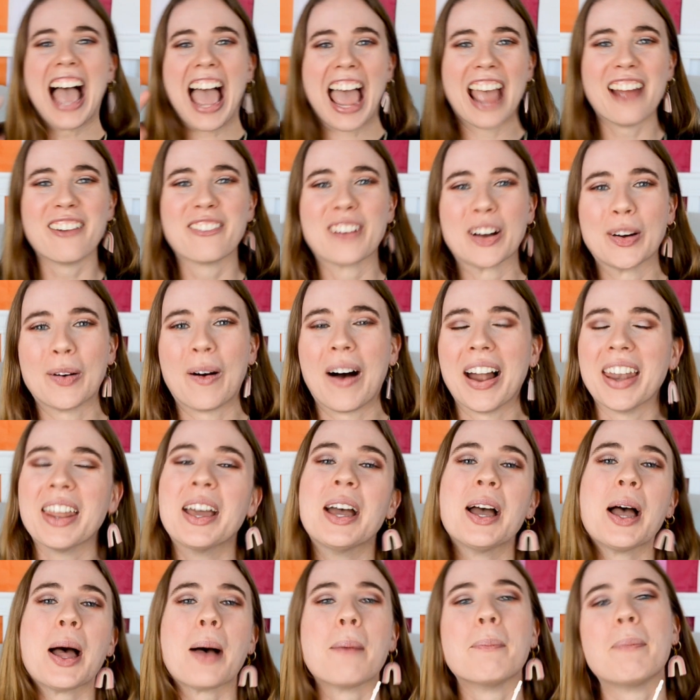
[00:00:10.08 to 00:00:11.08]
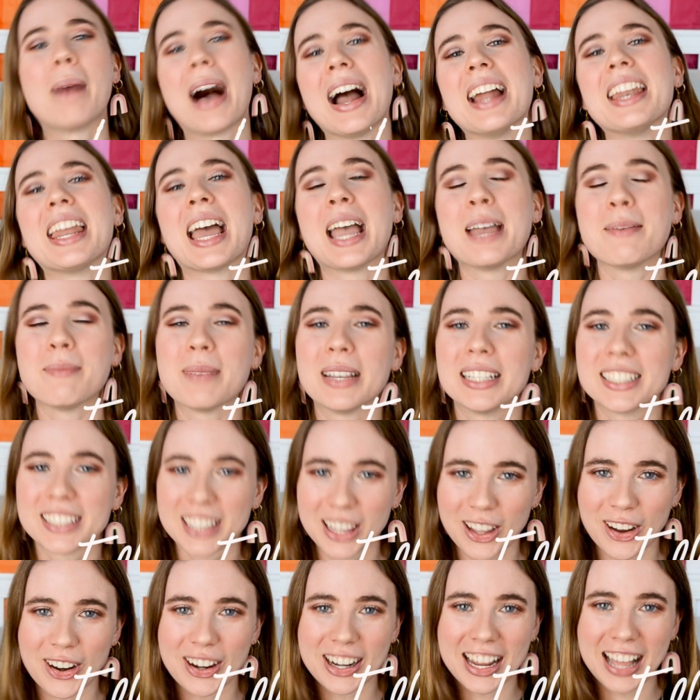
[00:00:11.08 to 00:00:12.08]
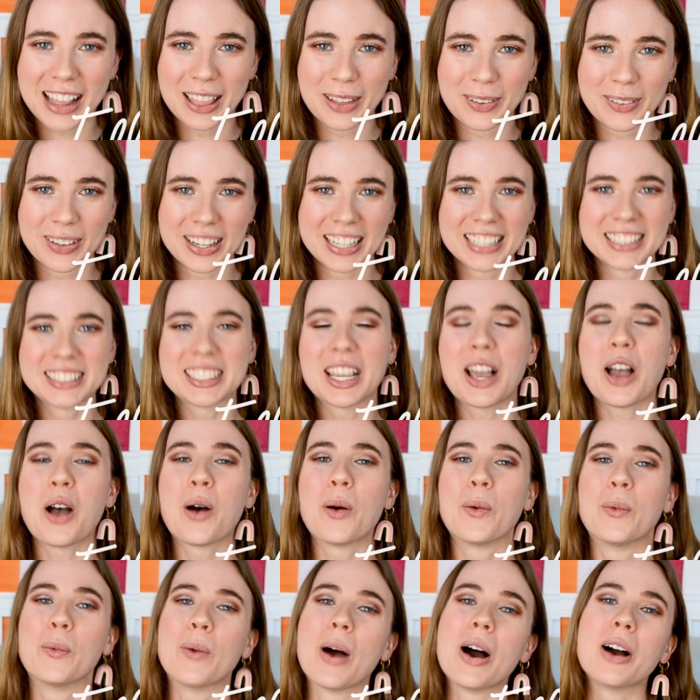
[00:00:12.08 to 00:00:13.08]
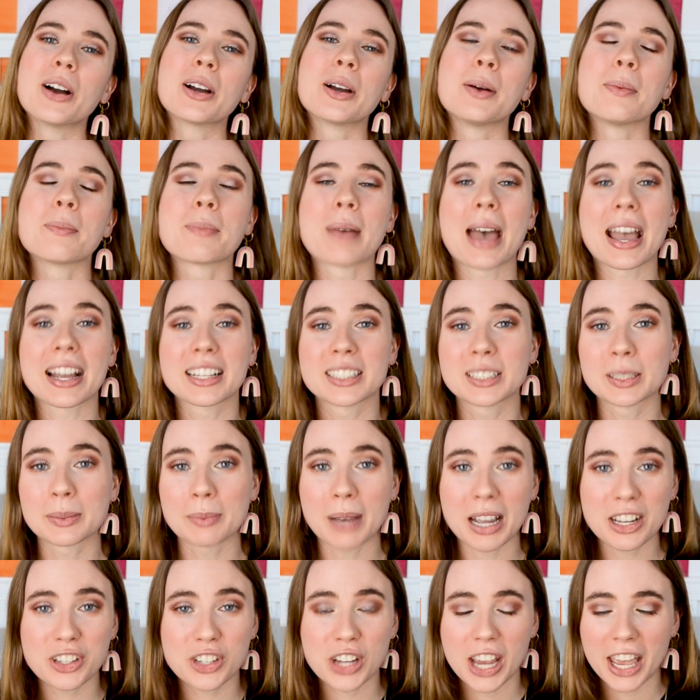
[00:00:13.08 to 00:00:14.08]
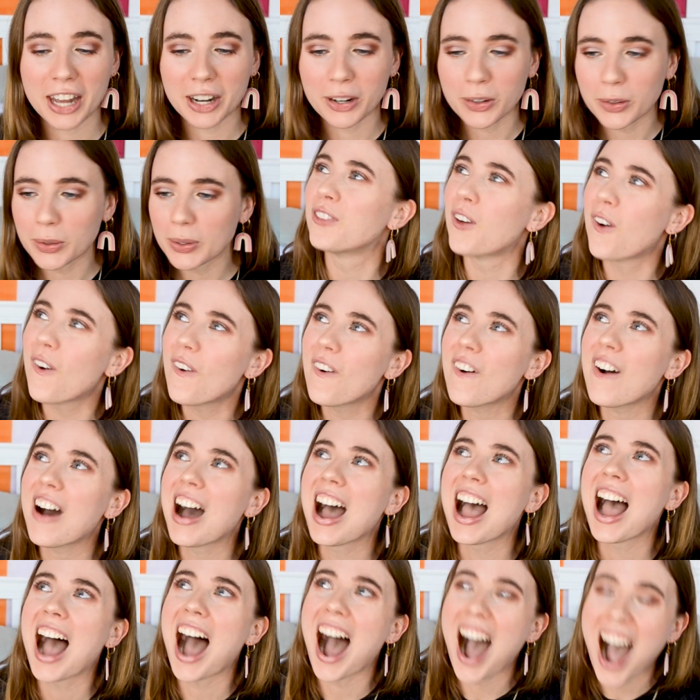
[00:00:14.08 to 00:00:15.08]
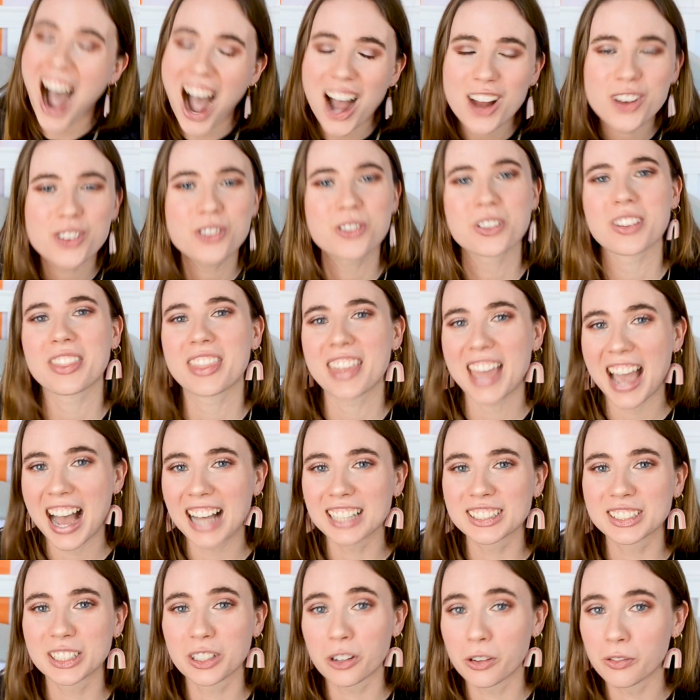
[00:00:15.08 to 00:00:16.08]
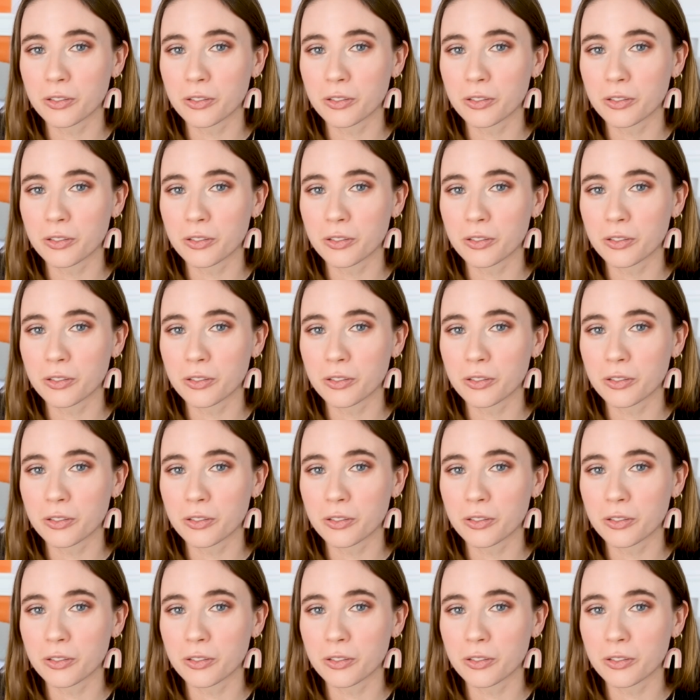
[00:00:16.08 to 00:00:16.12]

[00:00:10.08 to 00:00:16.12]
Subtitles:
Hey everyone, my name is Lauren Eloise. Welcome back to my channel. 400,000